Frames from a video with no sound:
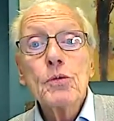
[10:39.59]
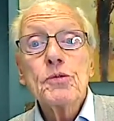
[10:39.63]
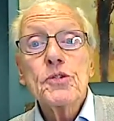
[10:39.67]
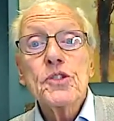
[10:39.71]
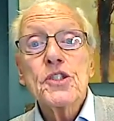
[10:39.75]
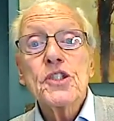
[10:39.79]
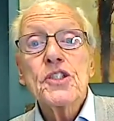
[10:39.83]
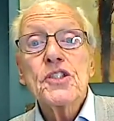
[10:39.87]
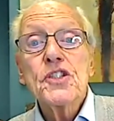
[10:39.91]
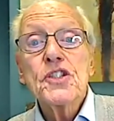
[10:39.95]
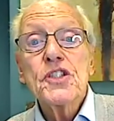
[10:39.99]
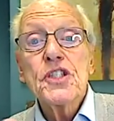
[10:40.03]

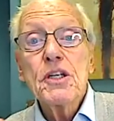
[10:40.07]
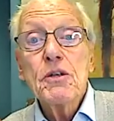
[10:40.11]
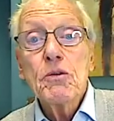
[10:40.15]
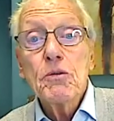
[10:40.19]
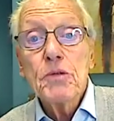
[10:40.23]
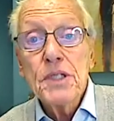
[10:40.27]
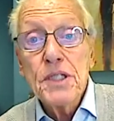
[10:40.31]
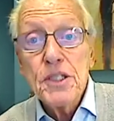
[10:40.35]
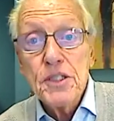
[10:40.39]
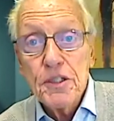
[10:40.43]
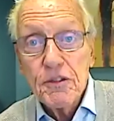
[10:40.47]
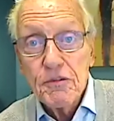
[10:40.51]

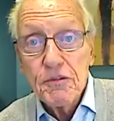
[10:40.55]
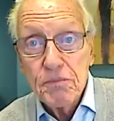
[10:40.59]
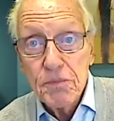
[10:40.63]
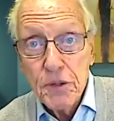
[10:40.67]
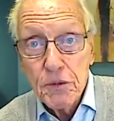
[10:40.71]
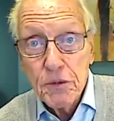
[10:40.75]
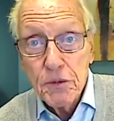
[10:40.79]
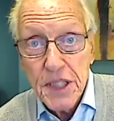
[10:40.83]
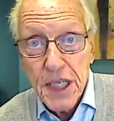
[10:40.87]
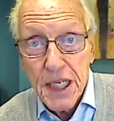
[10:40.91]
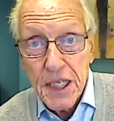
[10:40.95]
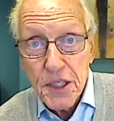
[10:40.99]
series of
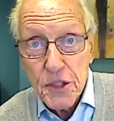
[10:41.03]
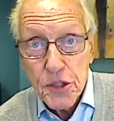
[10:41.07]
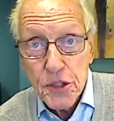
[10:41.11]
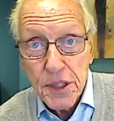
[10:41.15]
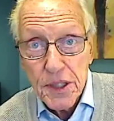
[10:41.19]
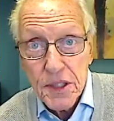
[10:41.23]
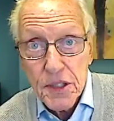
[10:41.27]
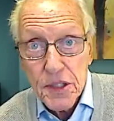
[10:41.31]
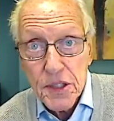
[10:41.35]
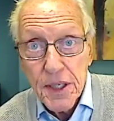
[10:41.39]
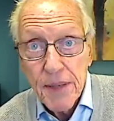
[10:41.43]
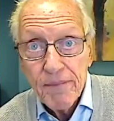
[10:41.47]

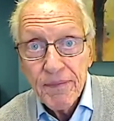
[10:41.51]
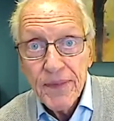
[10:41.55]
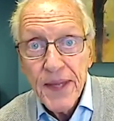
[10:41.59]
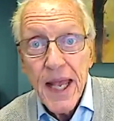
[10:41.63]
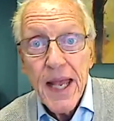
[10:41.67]
mutations